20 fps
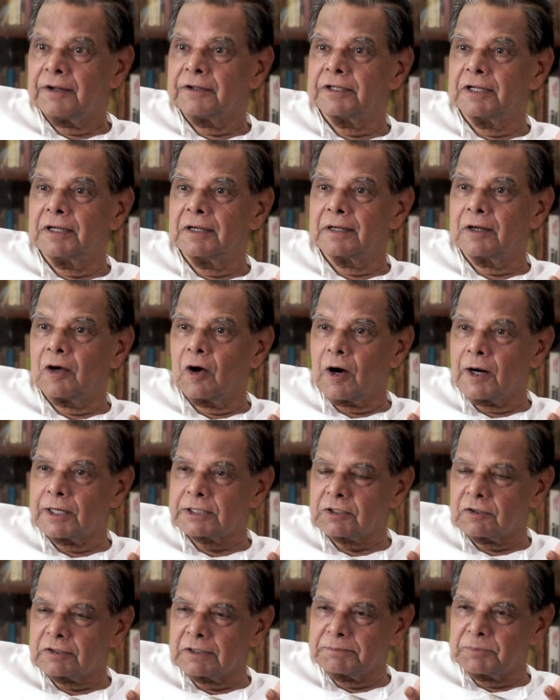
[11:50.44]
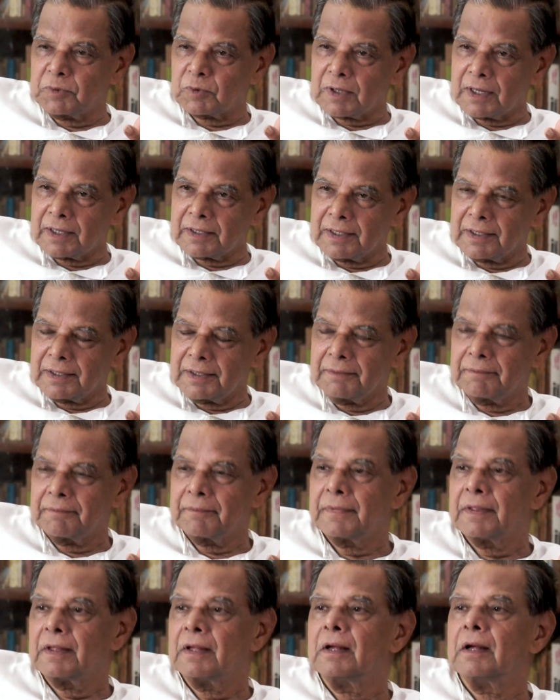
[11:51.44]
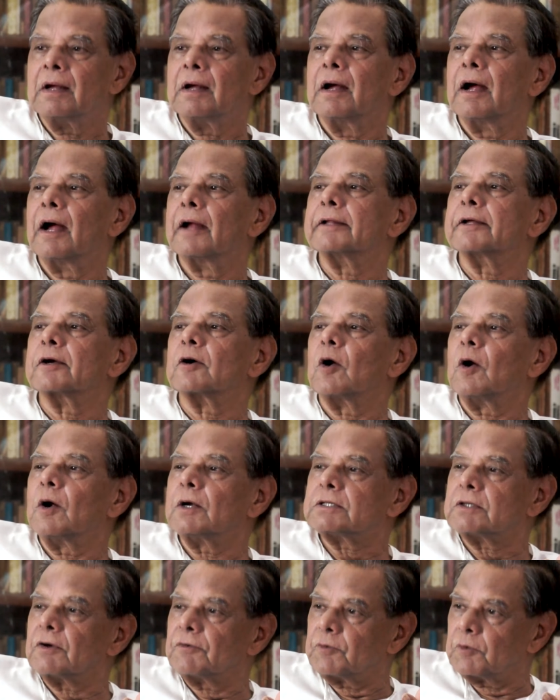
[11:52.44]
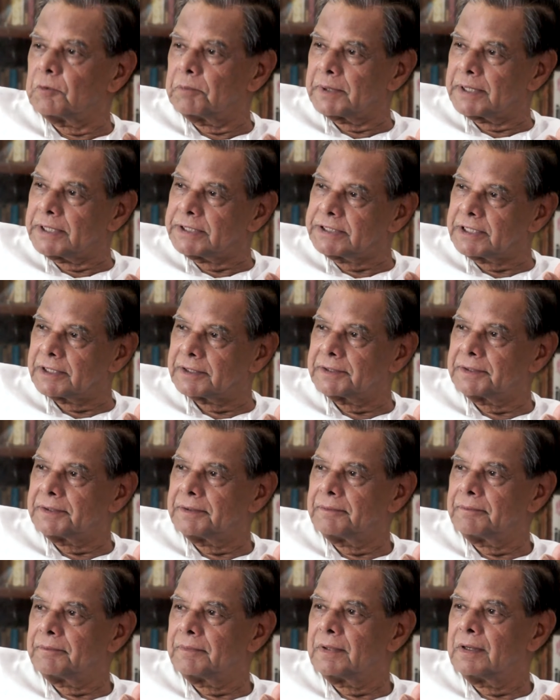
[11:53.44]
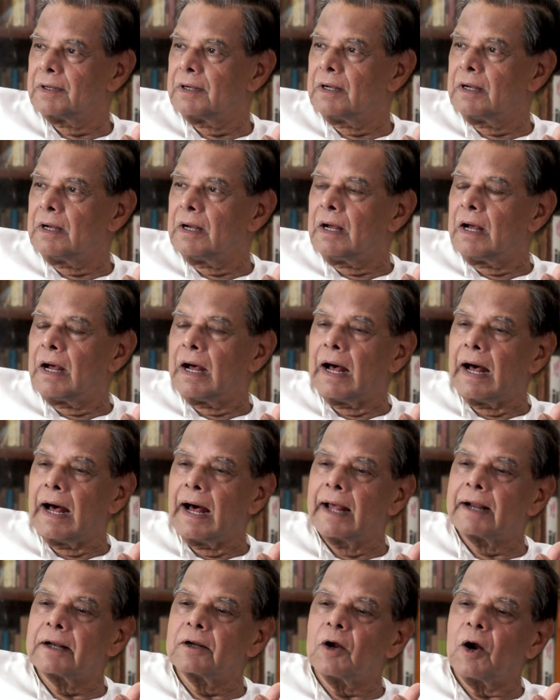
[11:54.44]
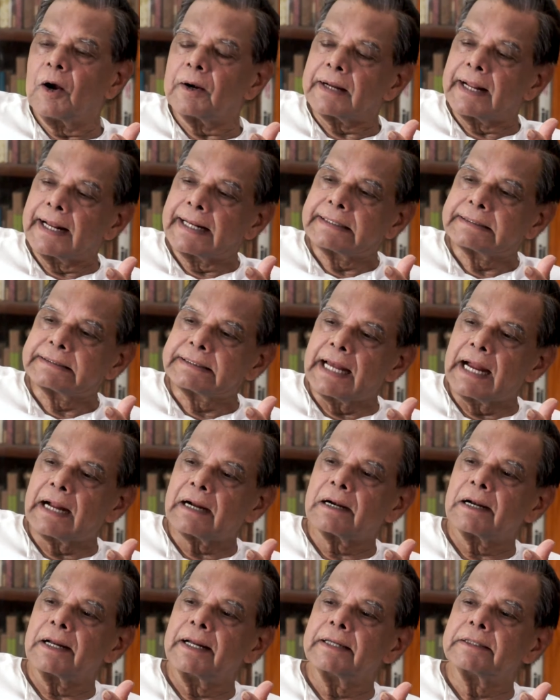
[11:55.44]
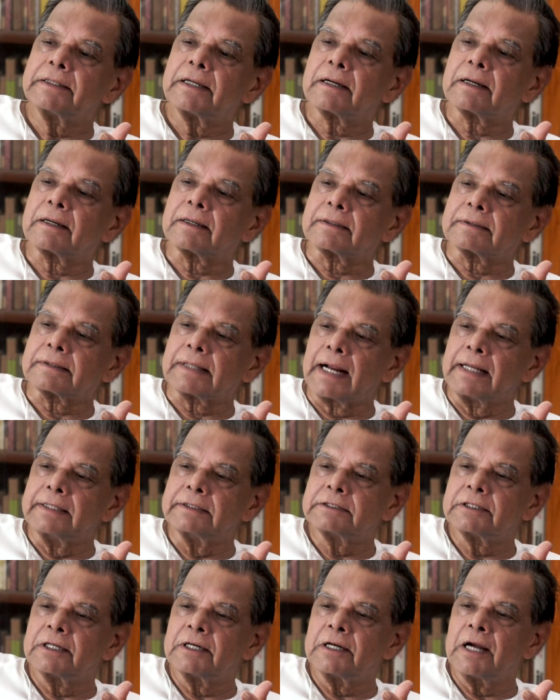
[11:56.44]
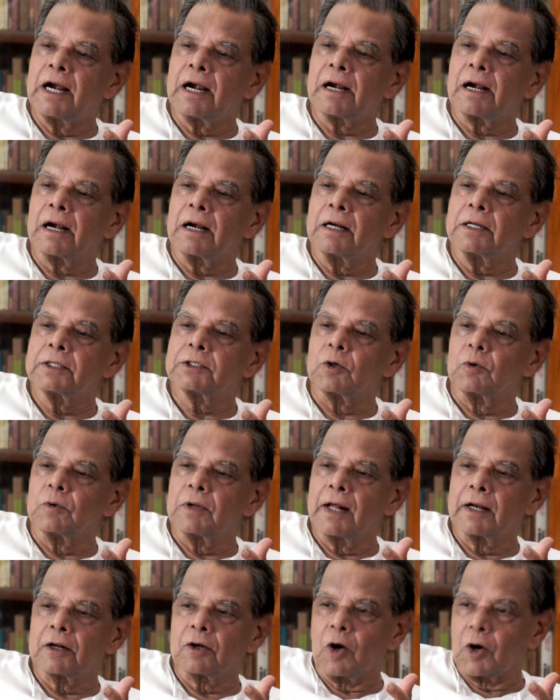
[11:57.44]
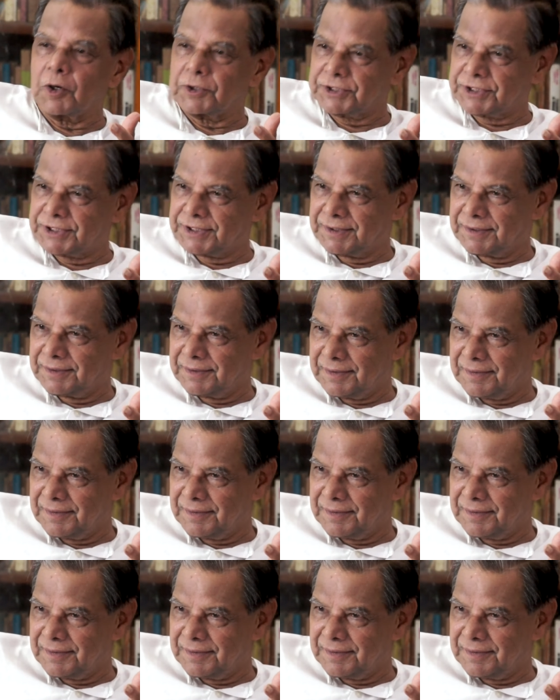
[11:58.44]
The gods of the Purana and the gods of Upanishads are not exactly the transcendental solar gods.